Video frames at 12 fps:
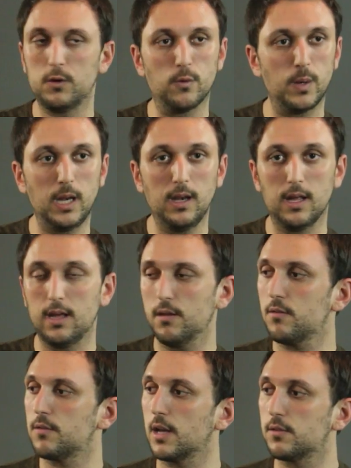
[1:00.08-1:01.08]
between is
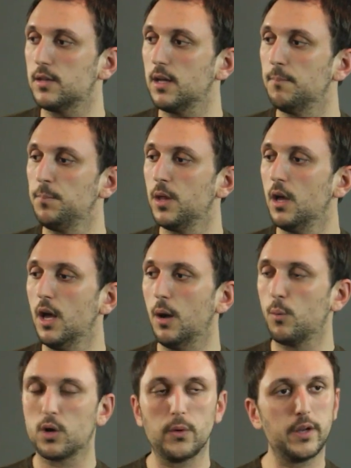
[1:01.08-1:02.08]
sixty.
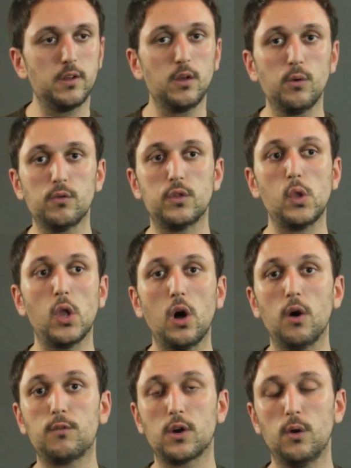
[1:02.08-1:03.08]
And we're going to use the
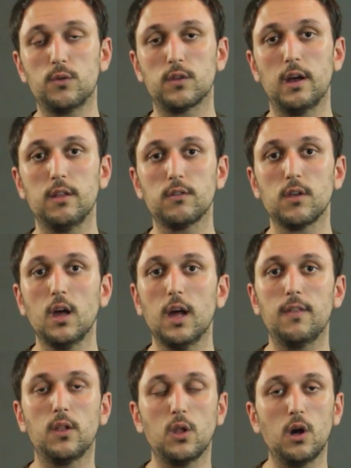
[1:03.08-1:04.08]
law of cosines.
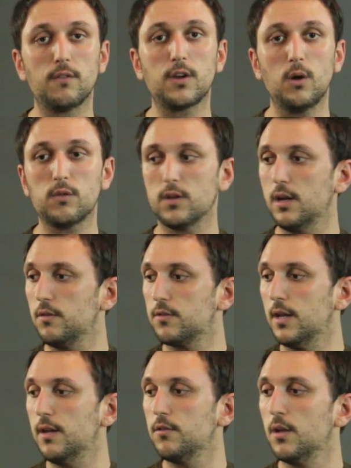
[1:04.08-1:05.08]
And the law of cosines
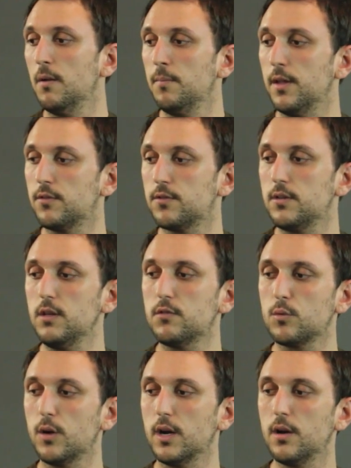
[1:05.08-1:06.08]
says that C
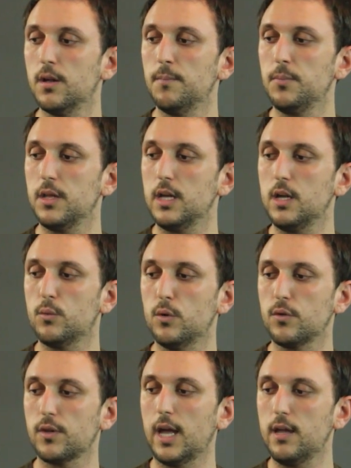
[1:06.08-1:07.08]
squared
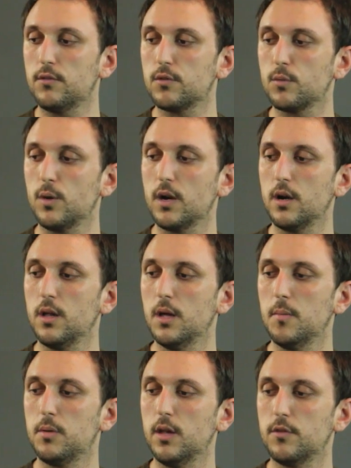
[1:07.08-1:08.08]
equals A squared
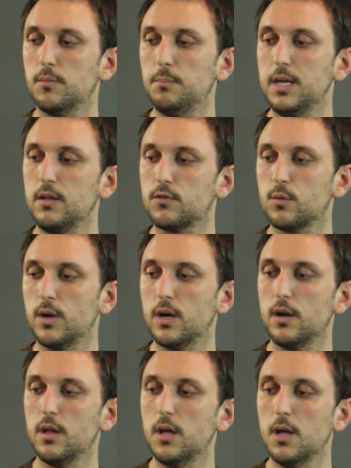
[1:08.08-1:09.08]
plus B
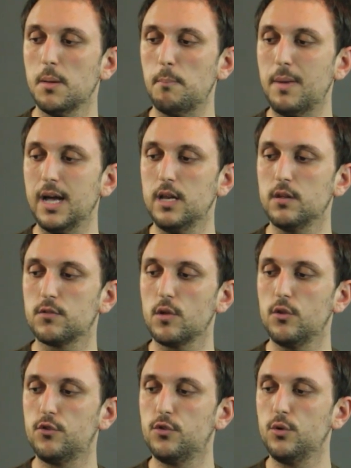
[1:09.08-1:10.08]
squared minus
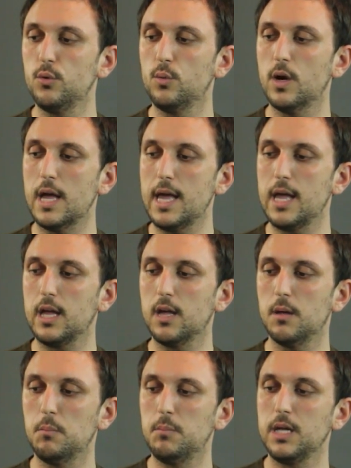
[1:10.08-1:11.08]
two A
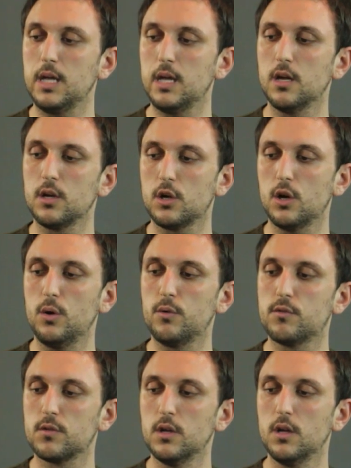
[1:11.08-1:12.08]
B
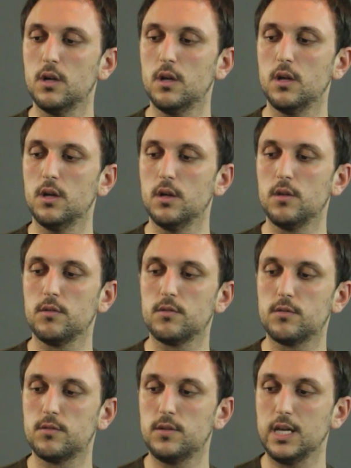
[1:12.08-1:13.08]
cos
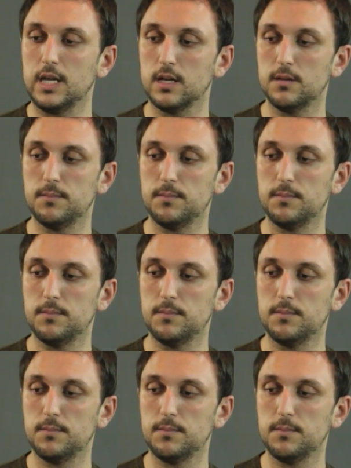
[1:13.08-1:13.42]
C.